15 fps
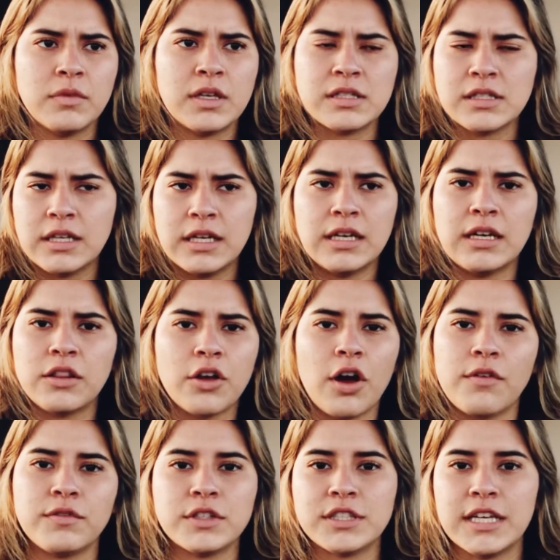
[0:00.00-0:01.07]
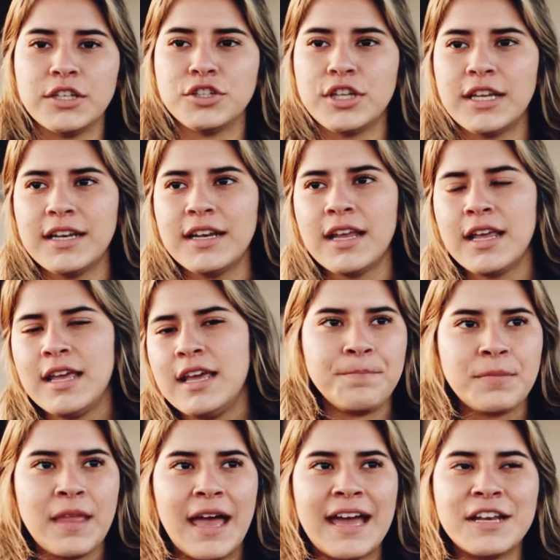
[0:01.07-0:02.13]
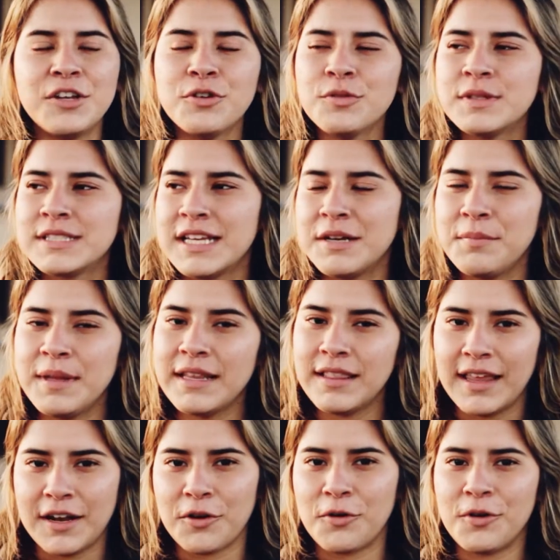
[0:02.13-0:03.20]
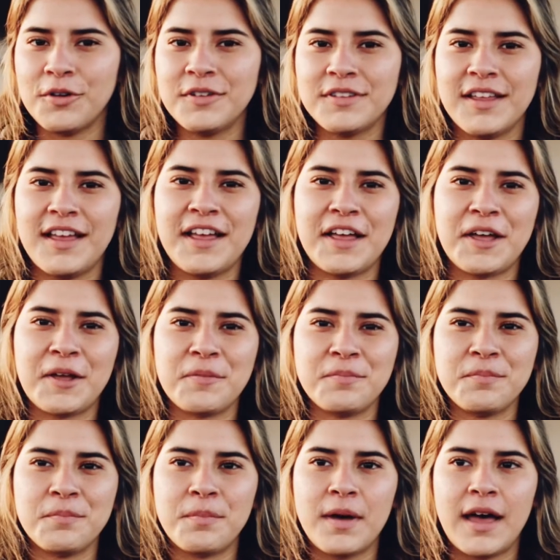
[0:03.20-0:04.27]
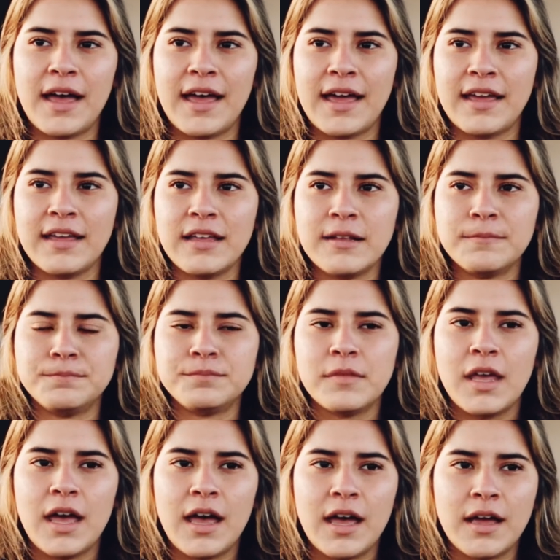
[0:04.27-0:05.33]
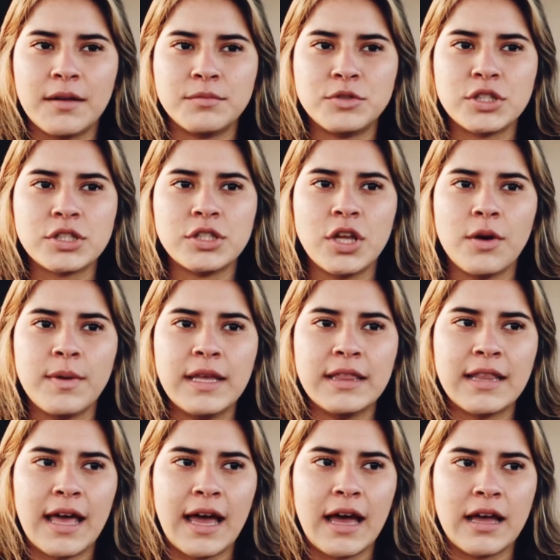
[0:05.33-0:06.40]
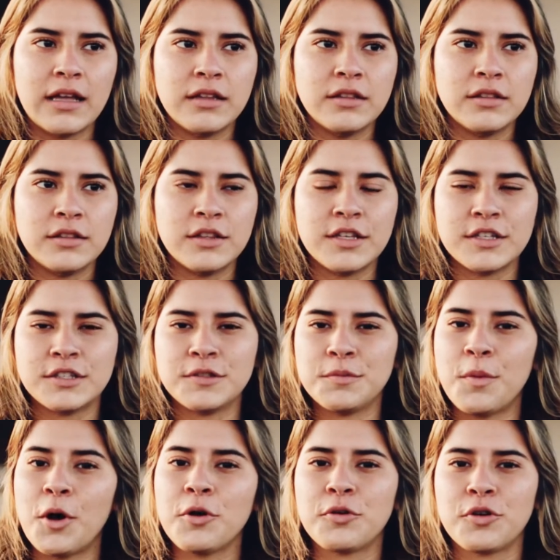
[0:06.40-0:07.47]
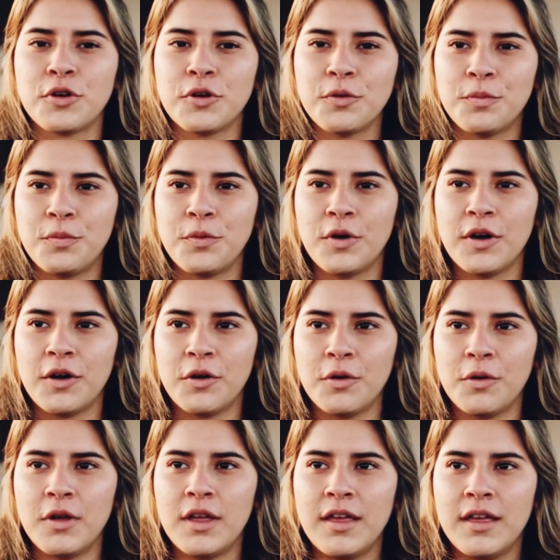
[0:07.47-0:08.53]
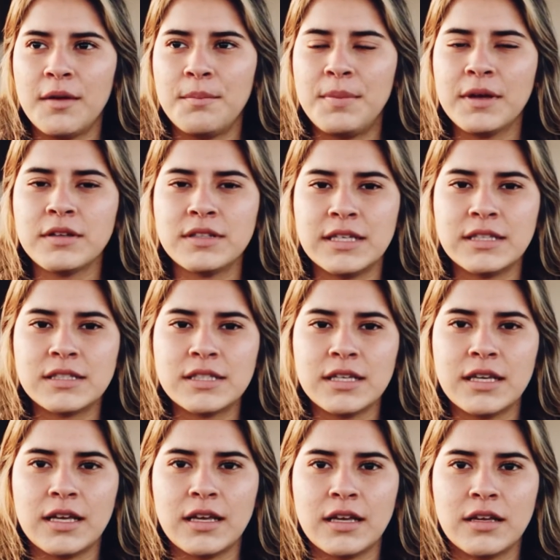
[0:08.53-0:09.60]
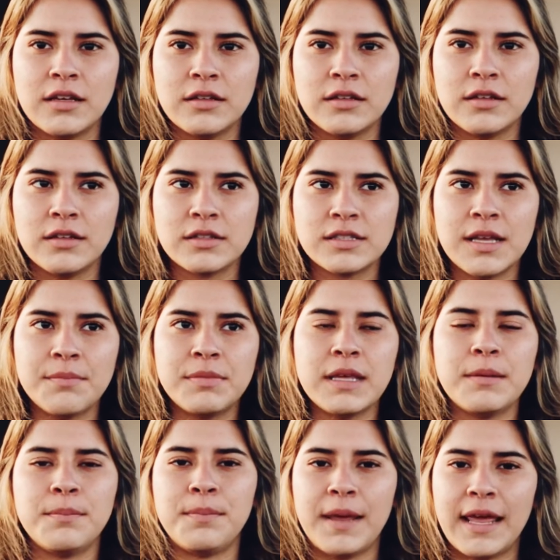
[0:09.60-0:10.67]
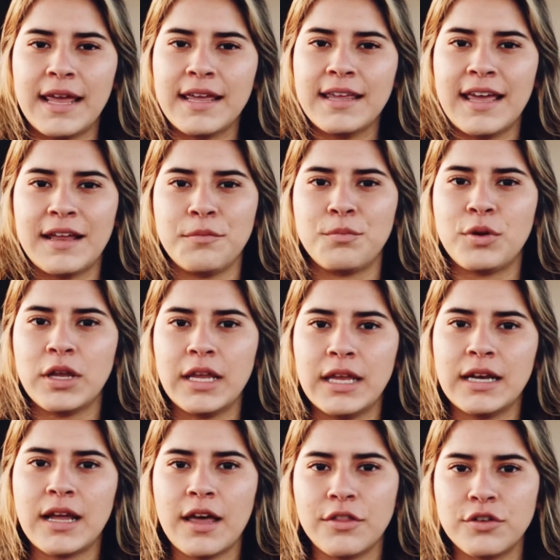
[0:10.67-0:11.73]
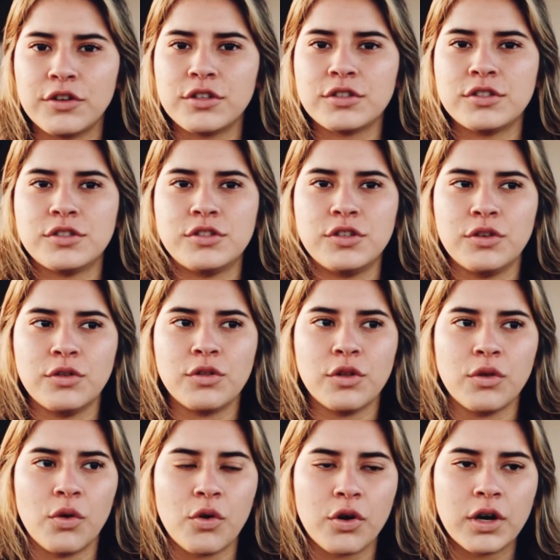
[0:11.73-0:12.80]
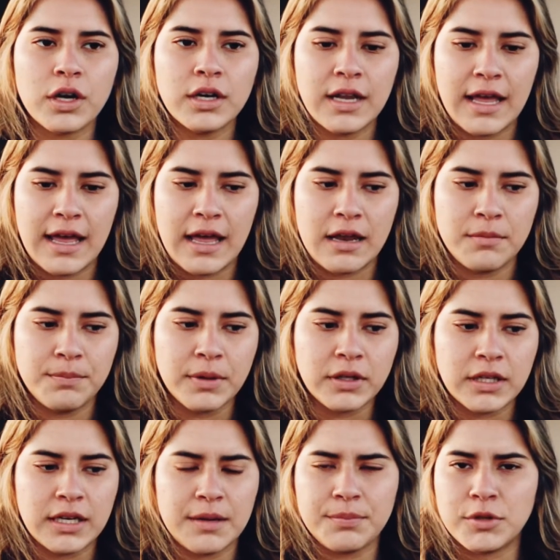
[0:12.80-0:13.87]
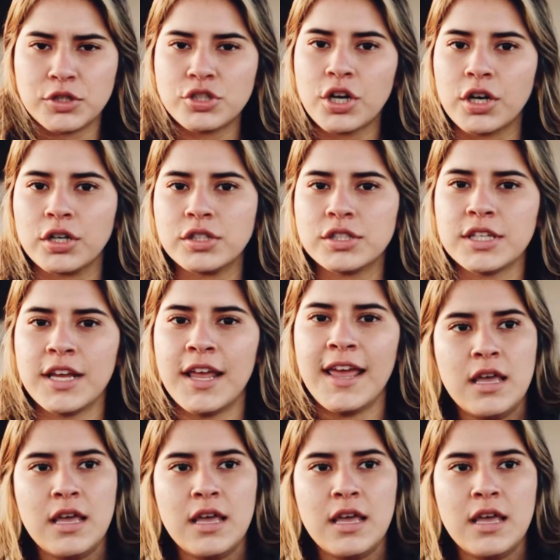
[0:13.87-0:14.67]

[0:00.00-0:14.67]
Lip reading: is leading in the conversation. I knew it was going to be little, but just knowing that the small group will build into something big and bringing others to the Lord and building up the church.